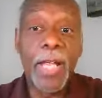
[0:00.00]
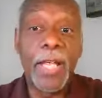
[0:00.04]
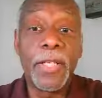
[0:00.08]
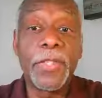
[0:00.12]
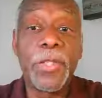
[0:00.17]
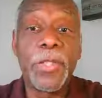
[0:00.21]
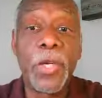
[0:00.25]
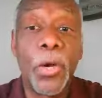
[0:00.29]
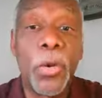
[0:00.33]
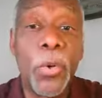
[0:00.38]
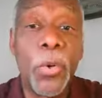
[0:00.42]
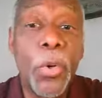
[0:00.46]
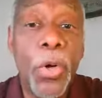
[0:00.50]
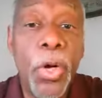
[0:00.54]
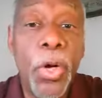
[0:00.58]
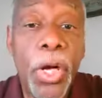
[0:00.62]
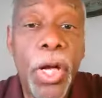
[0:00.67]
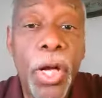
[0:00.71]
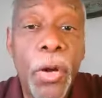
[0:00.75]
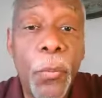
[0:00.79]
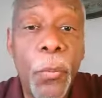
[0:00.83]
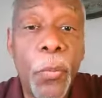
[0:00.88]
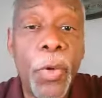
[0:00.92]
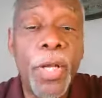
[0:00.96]
So
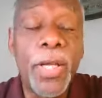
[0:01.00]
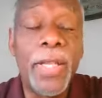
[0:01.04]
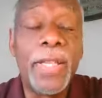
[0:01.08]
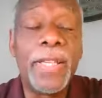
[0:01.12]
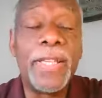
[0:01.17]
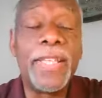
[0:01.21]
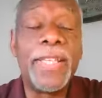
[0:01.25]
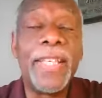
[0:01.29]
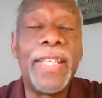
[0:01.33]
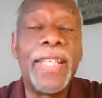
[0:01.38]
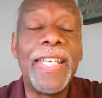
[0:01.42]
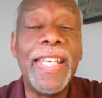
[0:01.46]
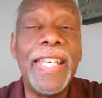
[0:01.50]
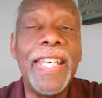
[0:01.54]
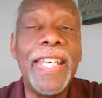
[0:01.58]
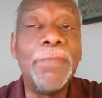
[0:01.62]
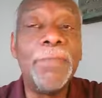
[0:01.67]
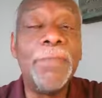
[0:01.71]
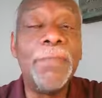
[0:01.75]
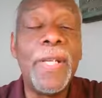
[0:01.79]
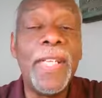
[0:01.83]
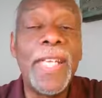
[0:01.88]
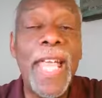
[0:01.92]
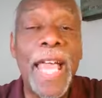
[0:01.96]
he
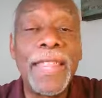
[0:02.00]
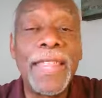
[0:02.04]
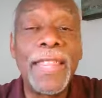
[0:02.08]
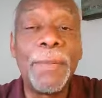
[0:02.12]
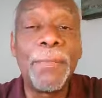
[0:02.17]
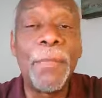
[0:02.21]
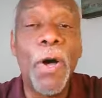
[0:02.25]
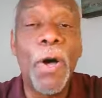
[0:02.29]
didn't beget them